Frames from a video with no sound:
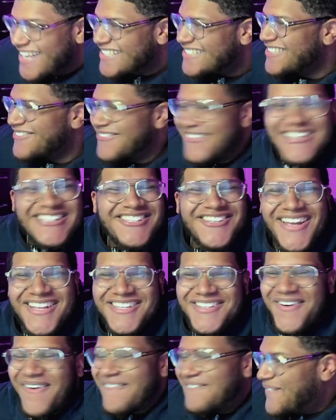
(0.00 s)
She wants you at
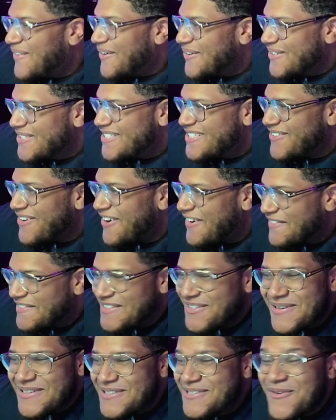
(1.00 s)
your full strength.
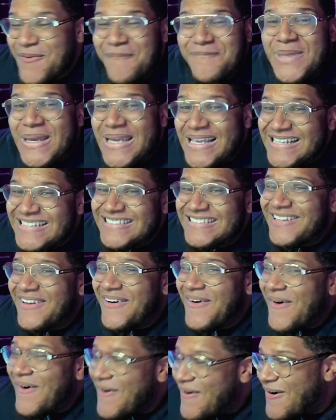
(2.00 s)
She wants you pissed
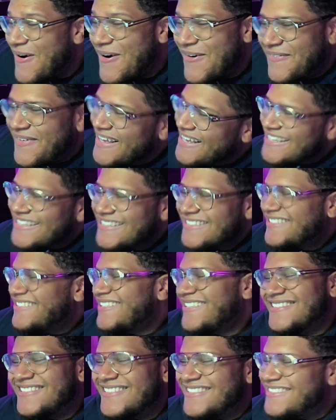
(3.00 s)
off. She
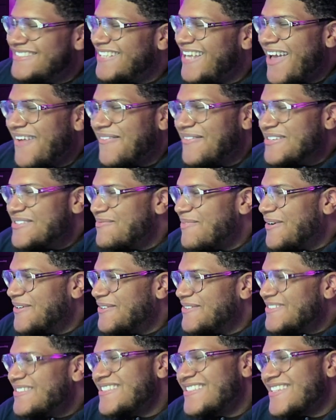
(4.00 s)
is a savage,
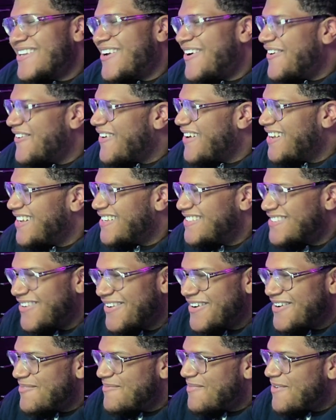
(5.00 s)
bro. She's already
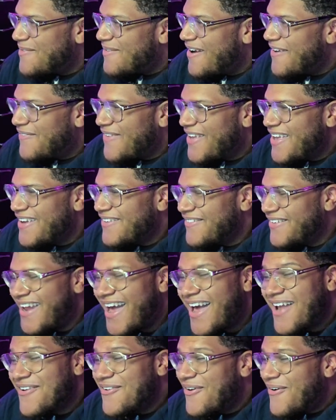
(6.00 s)
starting to be my favorite.
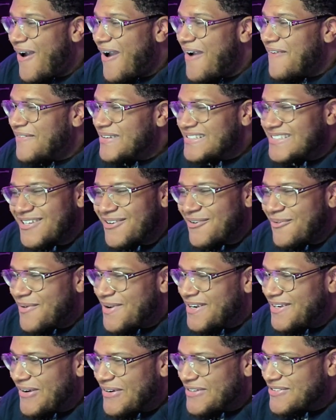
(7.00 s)
I don't know. Every single one
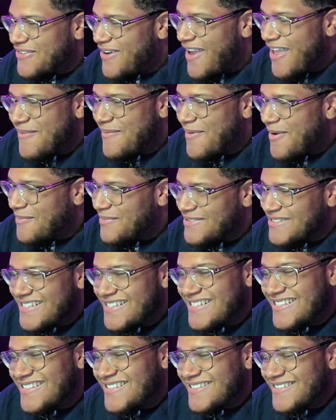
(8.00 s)
of Dark Triad members
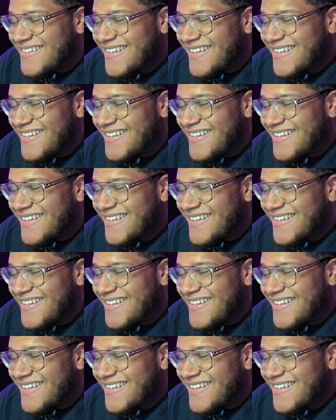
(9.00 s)
is